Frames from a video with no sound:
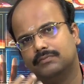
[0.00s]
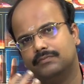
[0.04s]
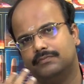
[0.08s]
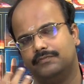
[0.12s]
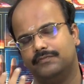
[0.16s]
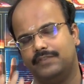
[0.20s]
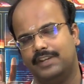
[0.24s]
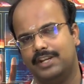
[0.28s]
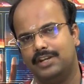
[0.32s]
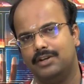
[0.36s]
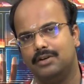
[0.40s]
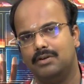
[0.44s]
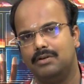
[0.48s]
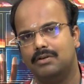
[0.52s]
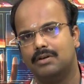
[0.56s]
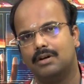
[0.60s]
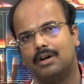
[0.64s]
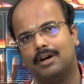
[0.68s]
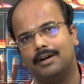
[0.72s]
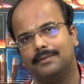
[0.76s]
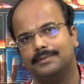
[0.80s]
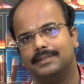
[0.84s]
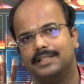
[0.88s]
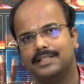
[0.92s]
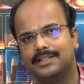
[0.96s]
we know
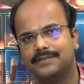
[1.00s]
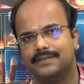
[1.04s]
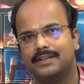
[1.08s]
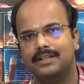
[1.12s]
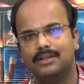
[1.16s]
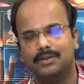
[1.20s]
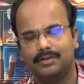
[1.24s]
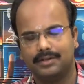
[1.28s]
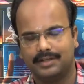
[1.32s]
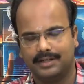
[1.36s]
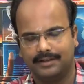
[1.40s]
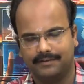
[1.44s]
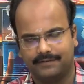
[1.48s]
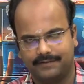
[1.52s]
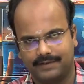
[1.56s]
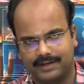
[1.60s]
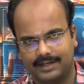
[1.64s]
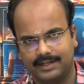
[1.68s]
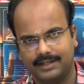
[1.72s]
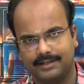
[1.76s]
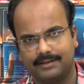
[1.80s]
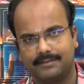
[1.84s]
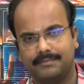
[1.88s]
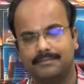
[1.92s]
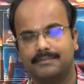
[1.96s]
objects will look
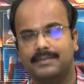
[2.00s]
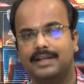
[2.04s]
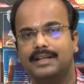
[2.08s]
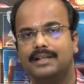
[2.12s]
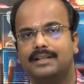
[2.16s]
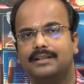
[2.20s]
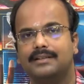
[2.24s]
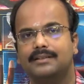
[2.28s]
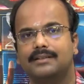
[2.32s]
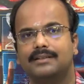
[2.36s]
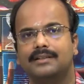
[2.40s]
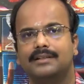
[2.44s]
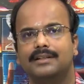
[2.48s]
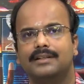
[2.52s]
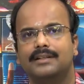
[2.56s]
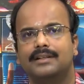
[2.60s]
different, but